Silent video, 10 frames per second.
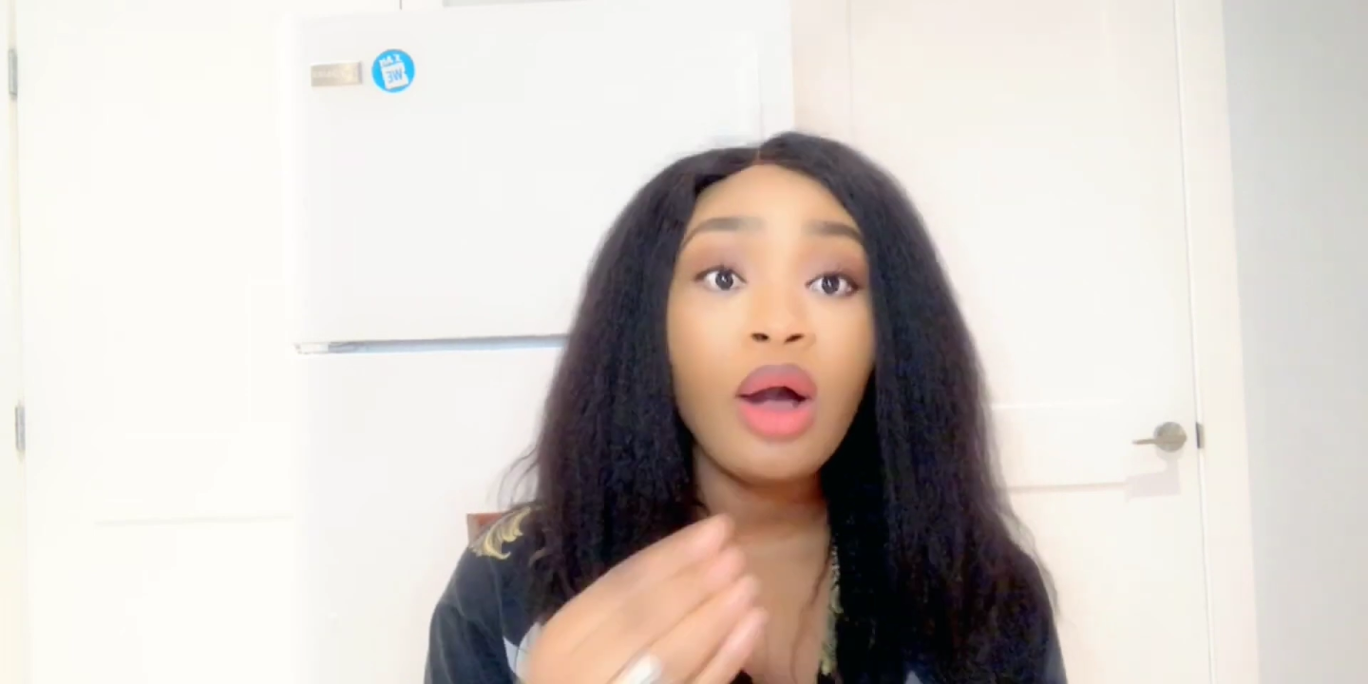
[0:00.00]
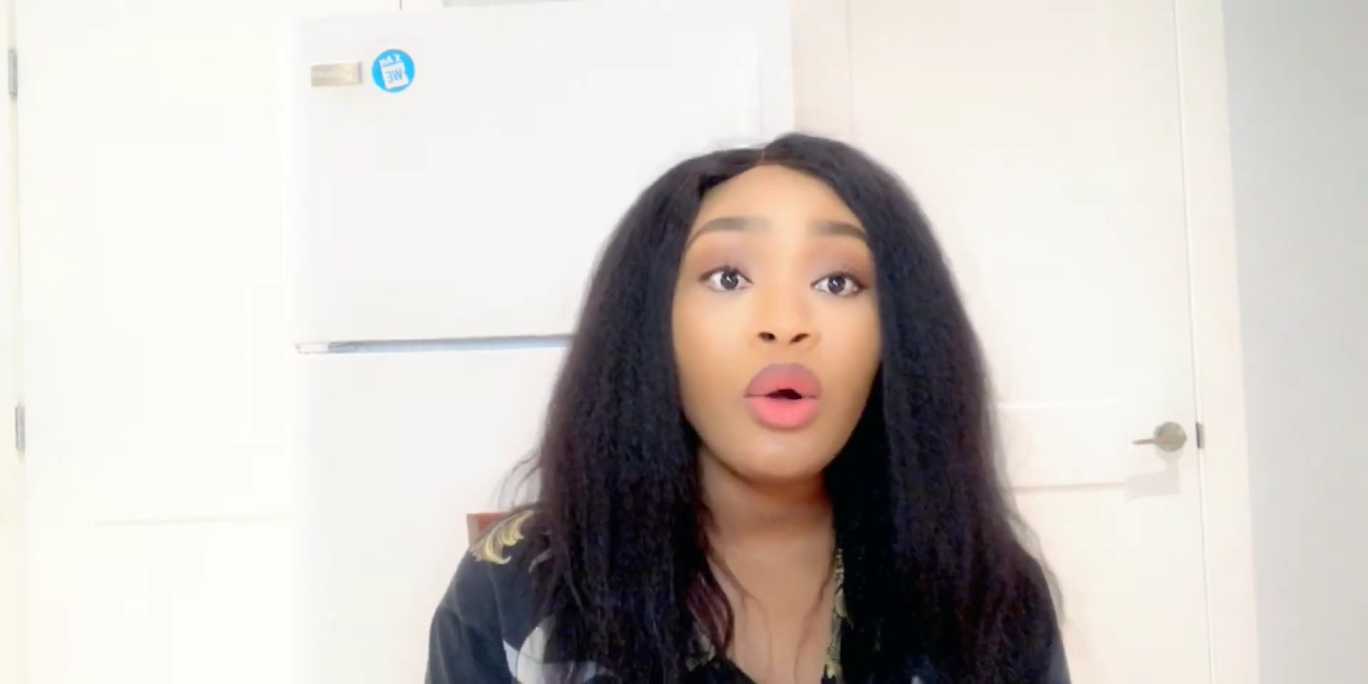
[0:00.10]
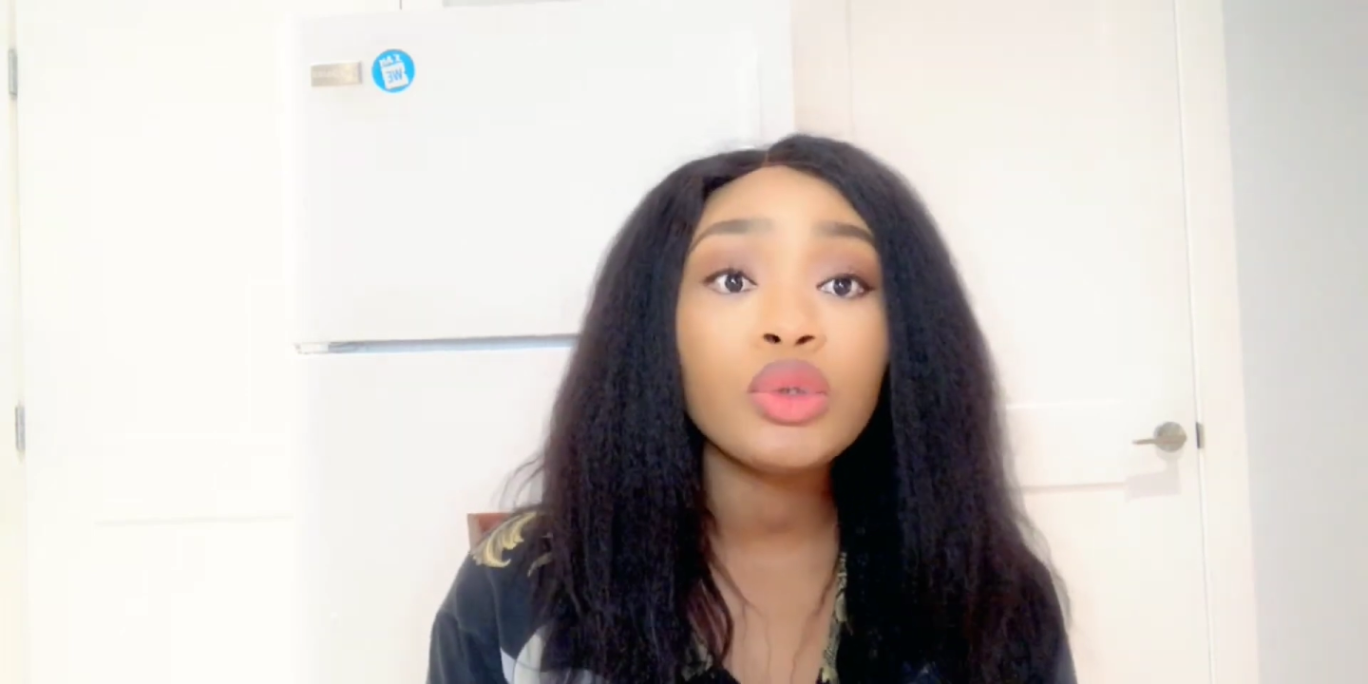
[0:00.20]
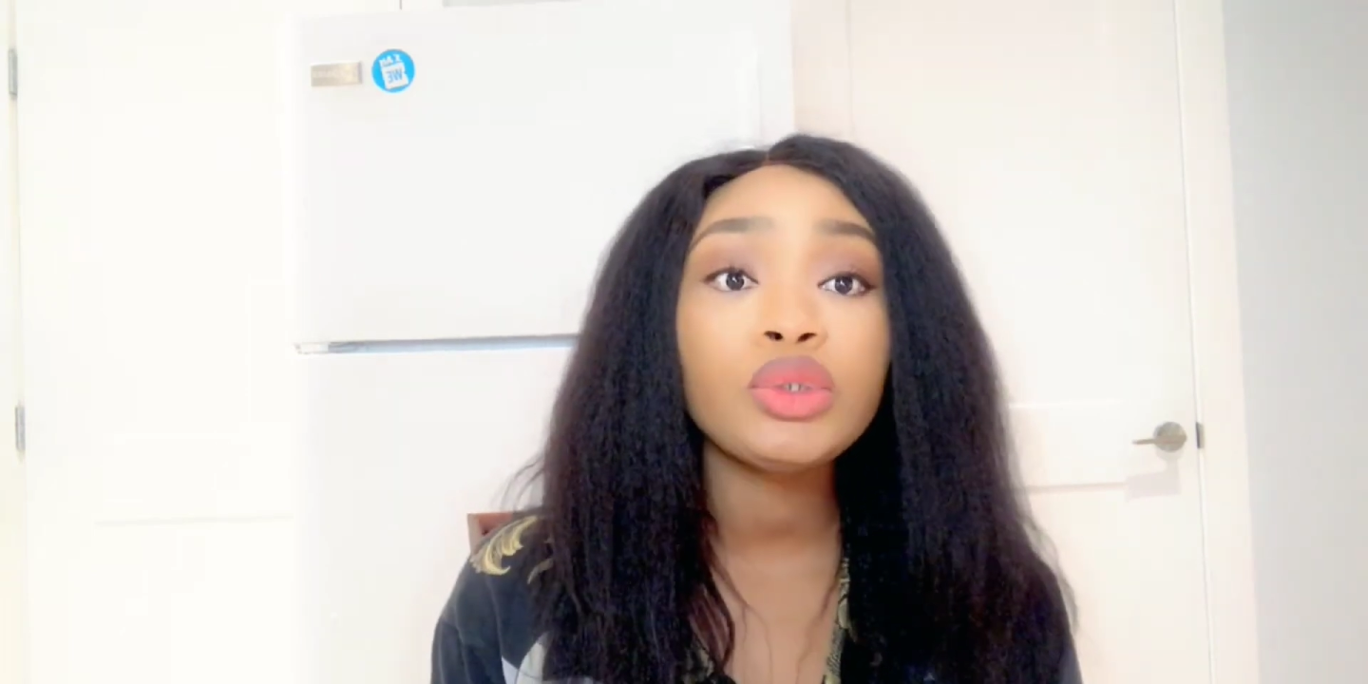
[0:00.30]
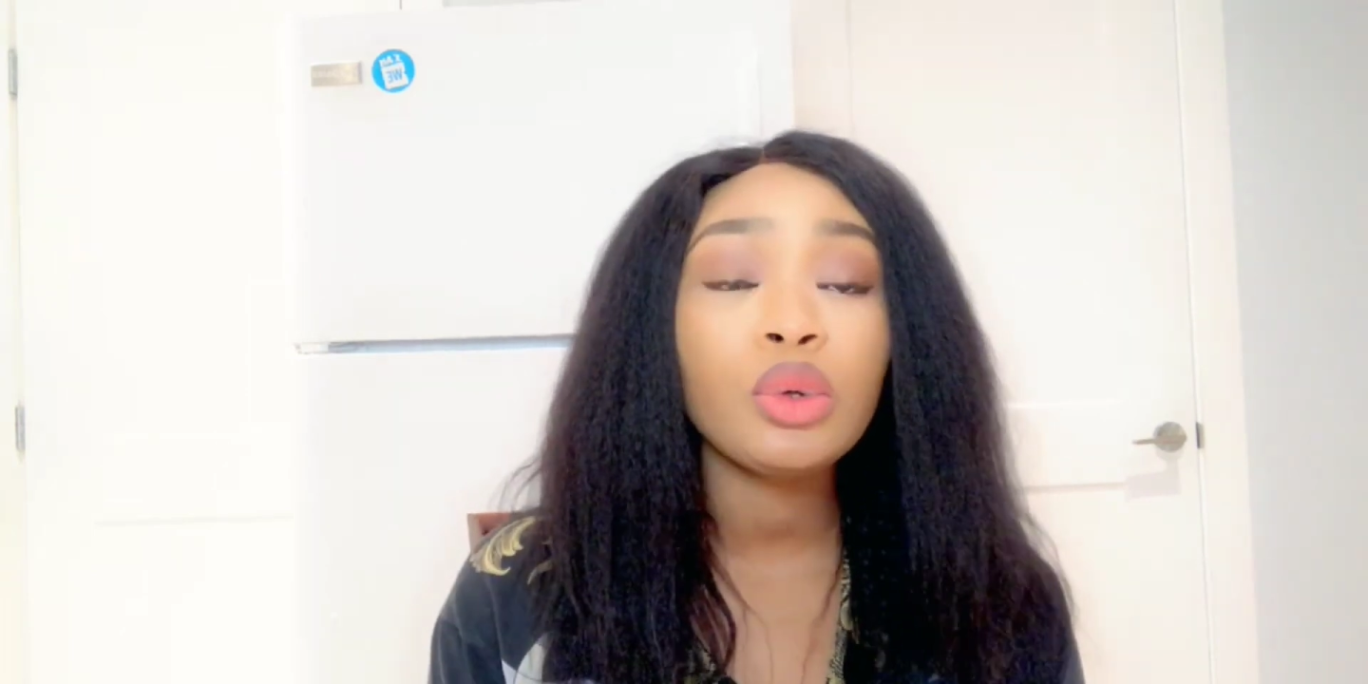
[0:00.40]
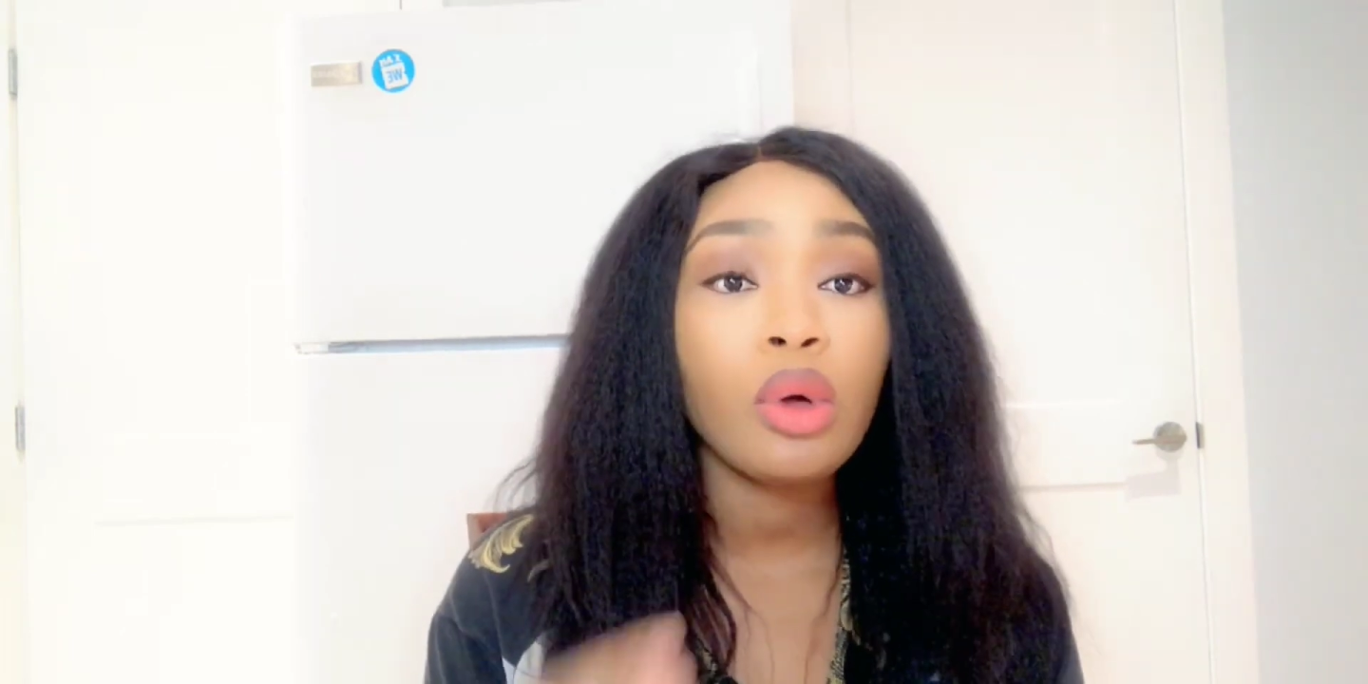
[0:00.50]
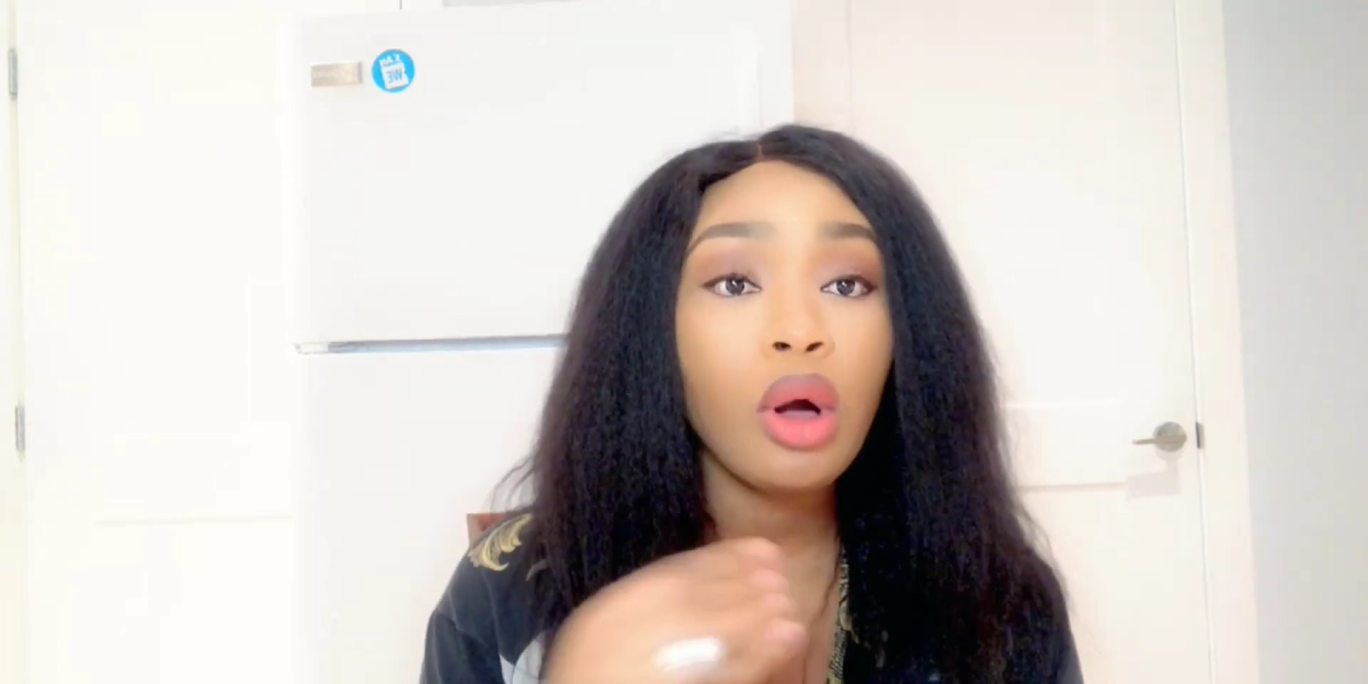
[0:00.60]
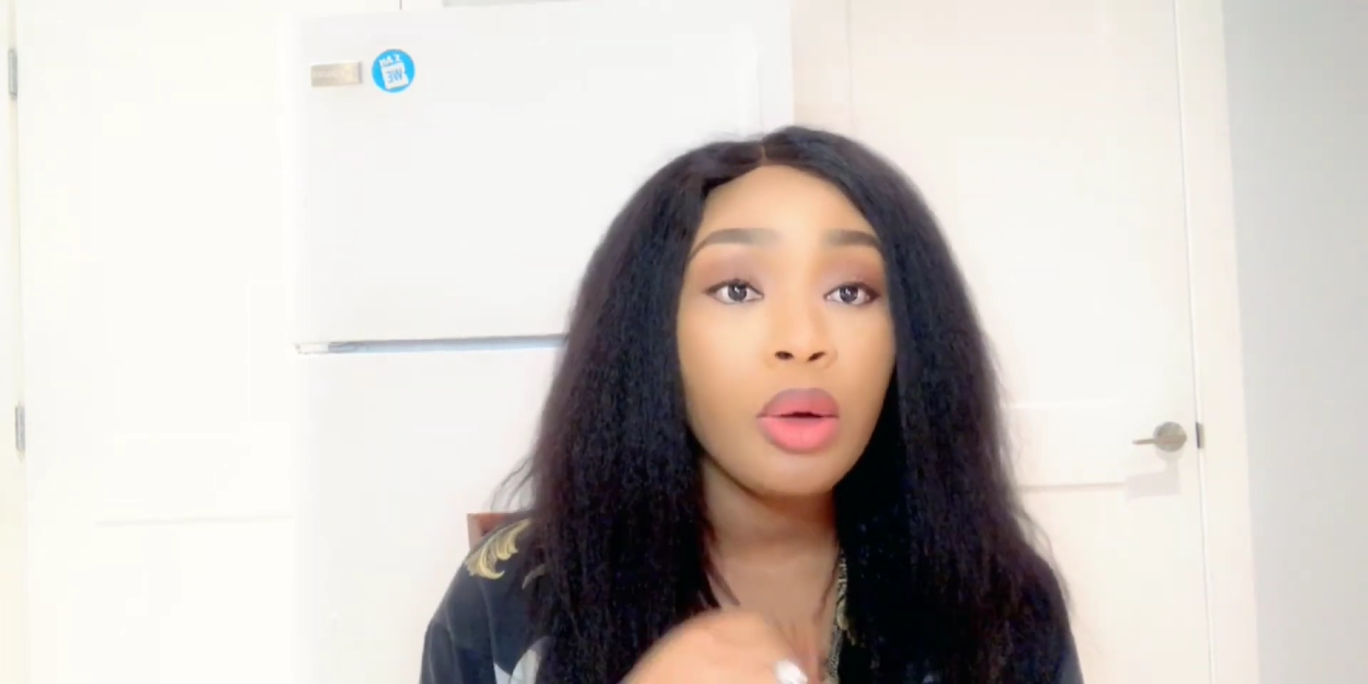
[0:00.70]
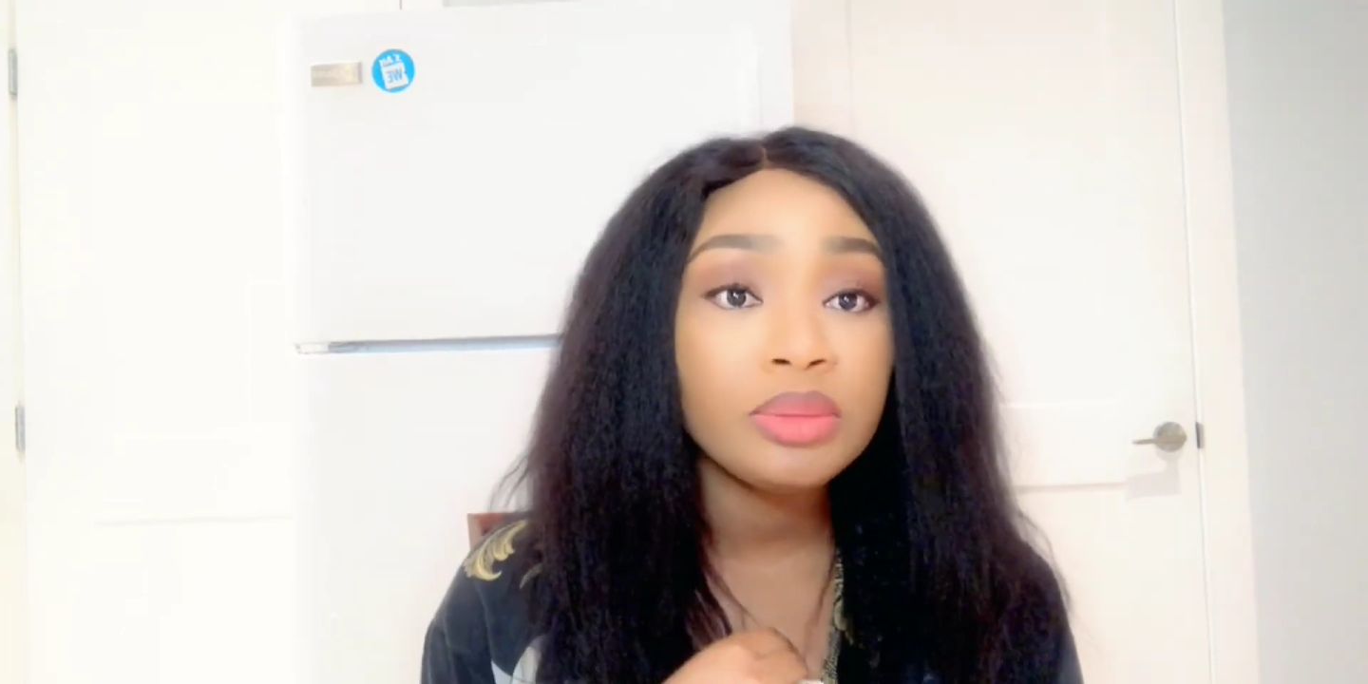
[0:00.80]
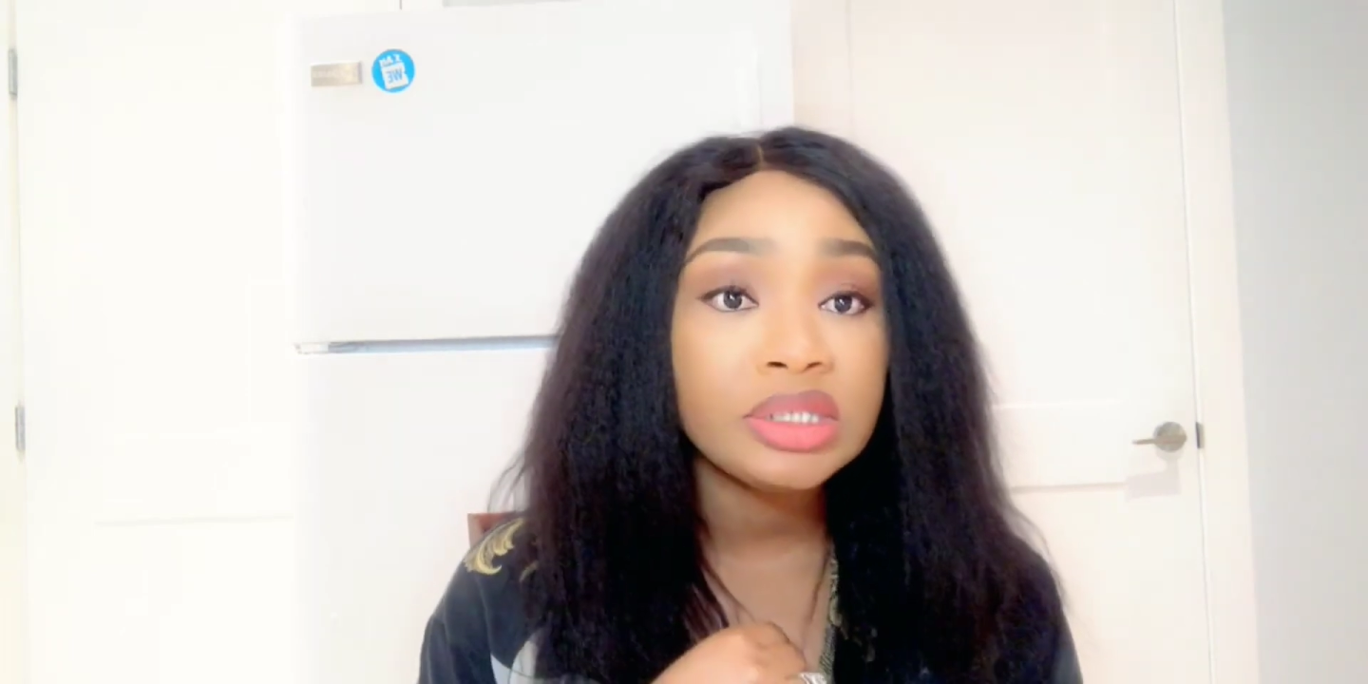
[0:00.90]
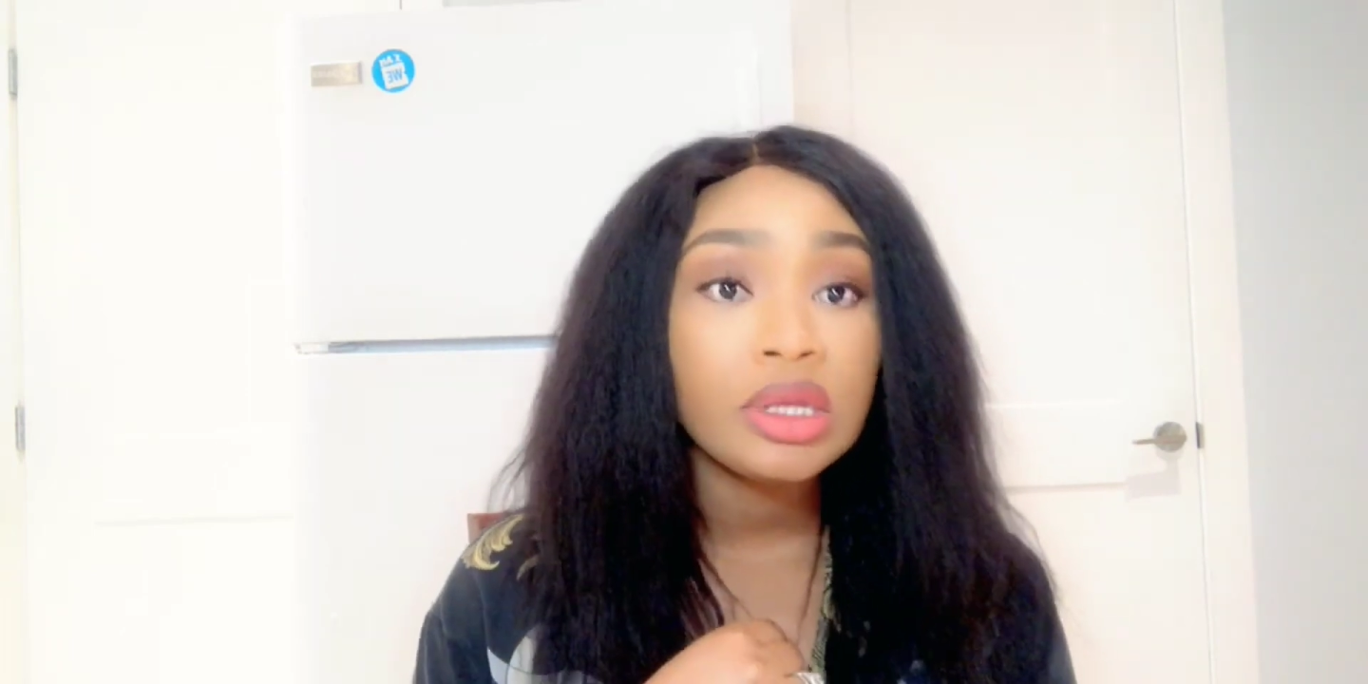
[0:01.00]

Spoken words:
also comes